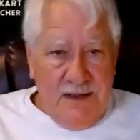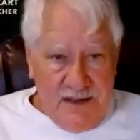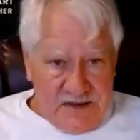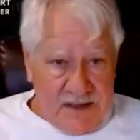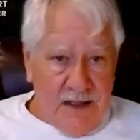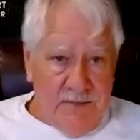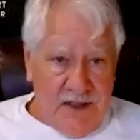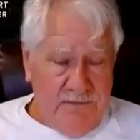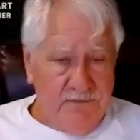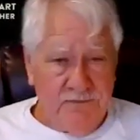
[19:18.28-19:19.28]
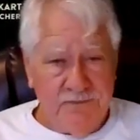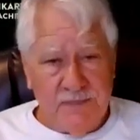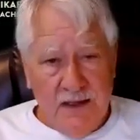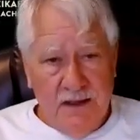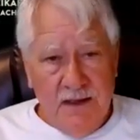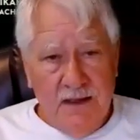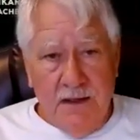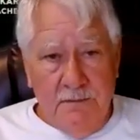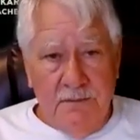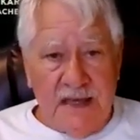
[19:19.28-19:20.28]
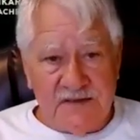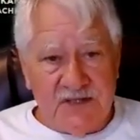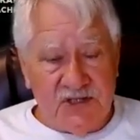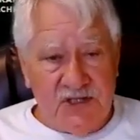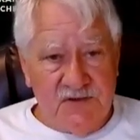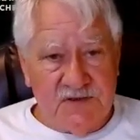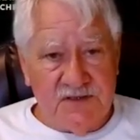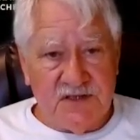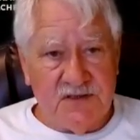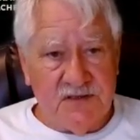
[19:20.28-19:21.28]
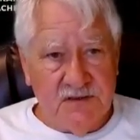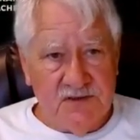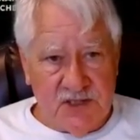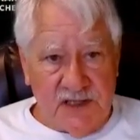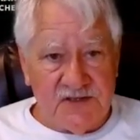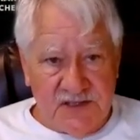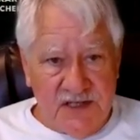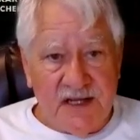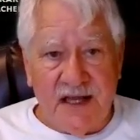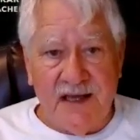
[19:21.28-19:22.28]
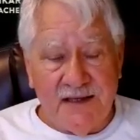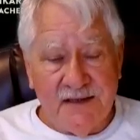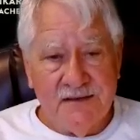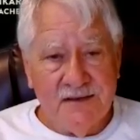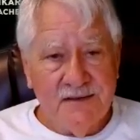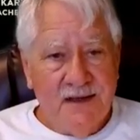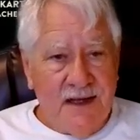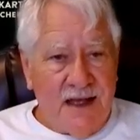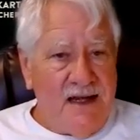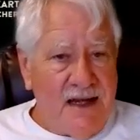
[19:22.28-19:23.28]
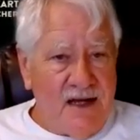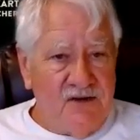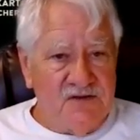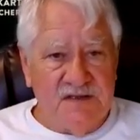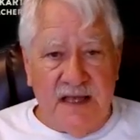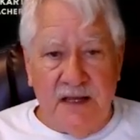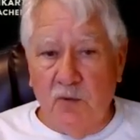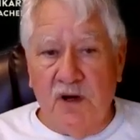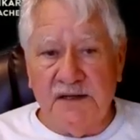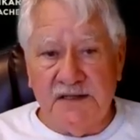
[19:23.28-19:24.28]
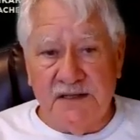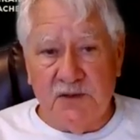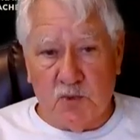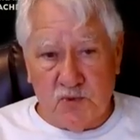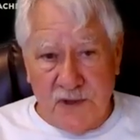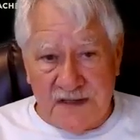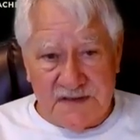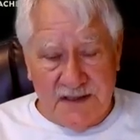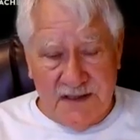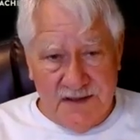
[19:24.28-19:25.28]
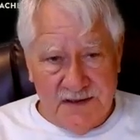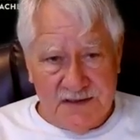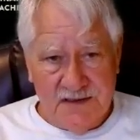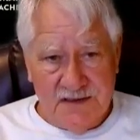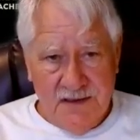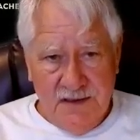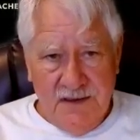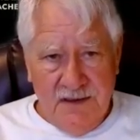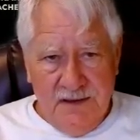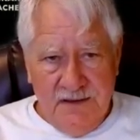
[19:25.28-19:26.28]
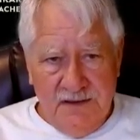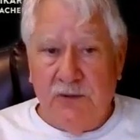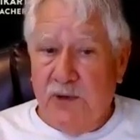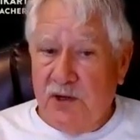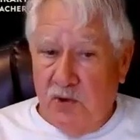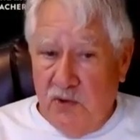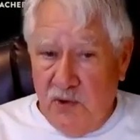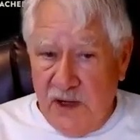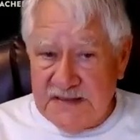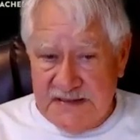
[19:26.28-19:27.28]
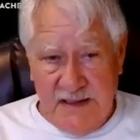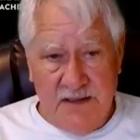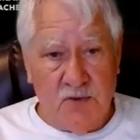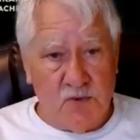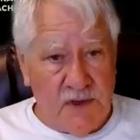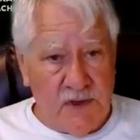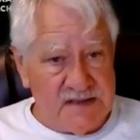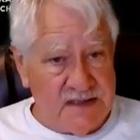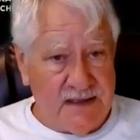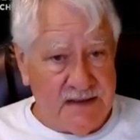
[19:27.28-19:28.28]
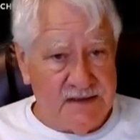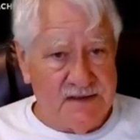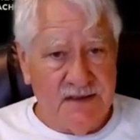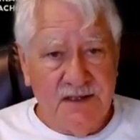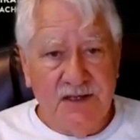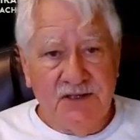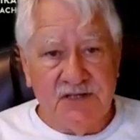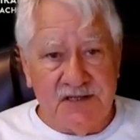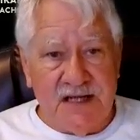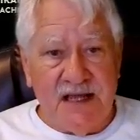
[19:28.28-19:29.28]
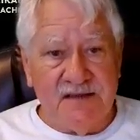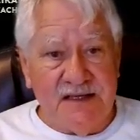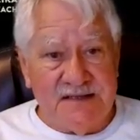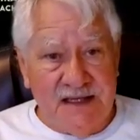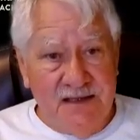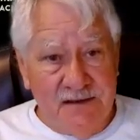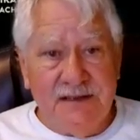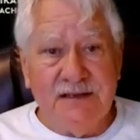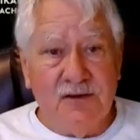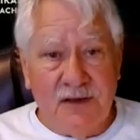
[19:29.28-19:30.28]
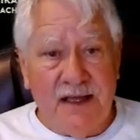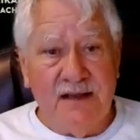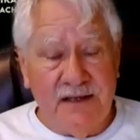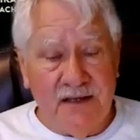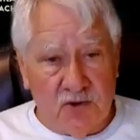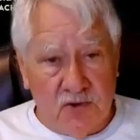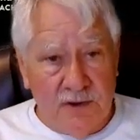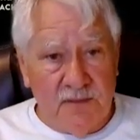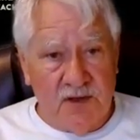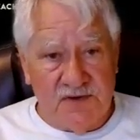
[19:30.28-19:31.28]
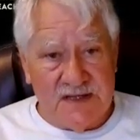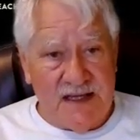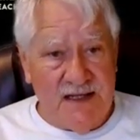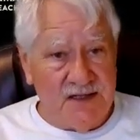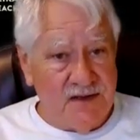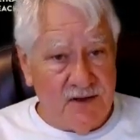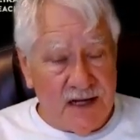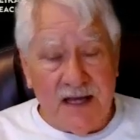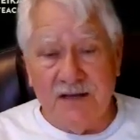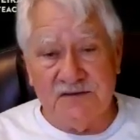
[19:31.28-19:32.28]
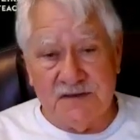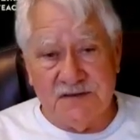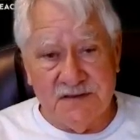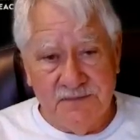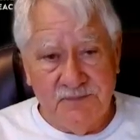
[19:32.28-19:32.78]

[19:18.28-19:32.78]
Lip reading: it's coming. Massachusetts just today announced they wanted residents, they requested residents to take these illegal alien criminals into their houses.